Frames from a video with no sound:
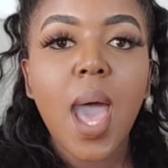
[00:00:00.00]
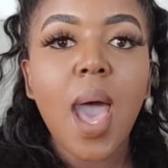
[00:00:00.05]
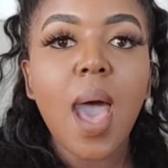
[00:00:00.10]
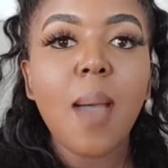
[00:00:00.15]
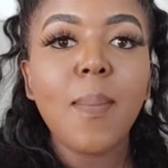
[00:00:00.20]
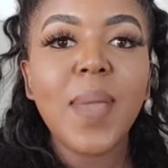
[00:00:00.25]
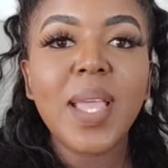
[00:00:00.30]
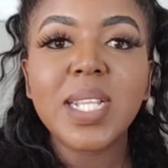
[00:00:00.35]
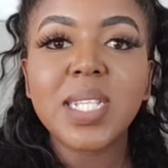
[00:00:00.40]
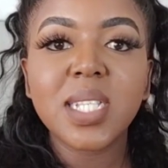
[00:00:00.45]

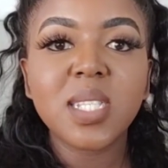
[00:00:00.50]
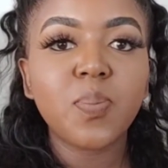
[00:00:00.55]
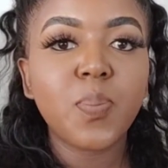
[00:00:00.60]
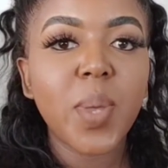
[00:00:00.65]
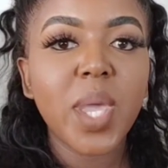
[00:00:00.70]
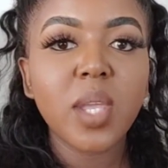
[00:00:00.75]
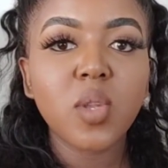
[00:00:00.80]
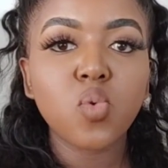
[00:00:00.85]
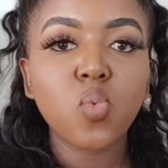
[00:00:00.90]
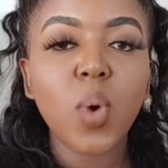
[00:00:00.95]
um, and just
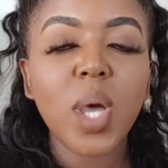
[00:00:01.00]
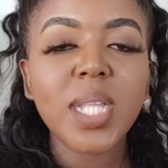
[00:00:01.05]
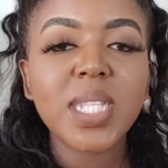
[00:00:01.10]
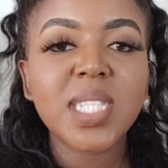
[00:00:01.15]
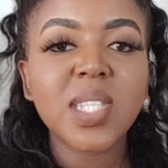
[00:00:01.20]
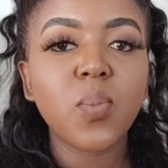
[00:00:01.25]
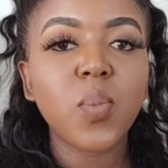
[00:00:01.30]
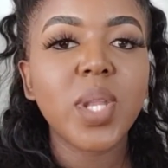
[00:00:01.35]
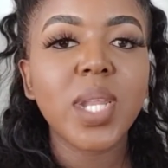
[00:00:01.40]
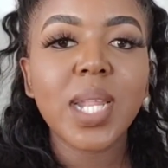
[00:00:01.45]
pay it
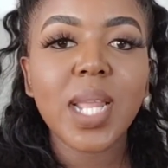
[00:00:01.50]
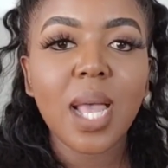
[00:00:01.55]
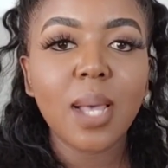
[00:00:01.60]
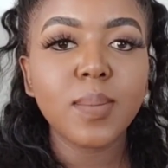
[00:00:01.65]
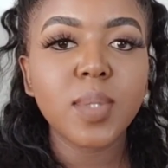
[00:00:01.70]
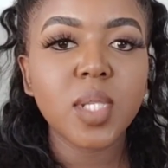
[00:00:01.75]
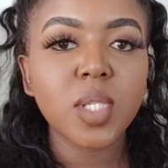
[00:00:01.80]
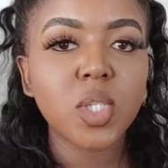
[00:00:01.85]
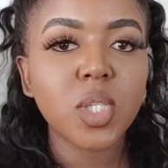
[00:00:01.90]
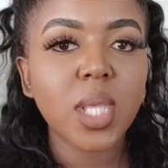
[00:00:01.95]
once, and when it
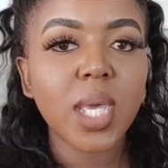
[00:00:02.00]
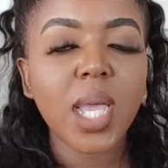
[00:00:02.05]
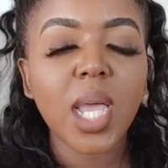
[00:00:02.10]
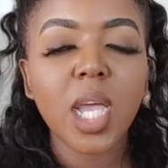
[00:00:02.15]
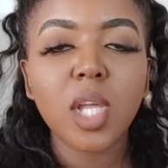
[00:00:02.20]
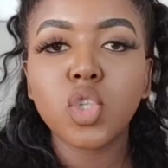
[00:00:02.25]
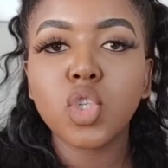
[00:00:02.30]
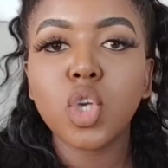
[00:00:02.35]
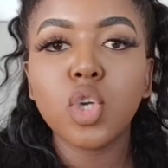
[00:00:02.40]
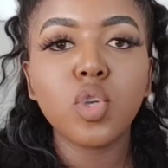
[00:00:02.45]
comes into the
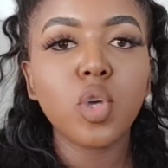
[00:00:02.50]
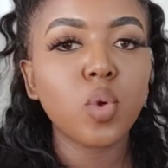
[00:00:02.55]
country,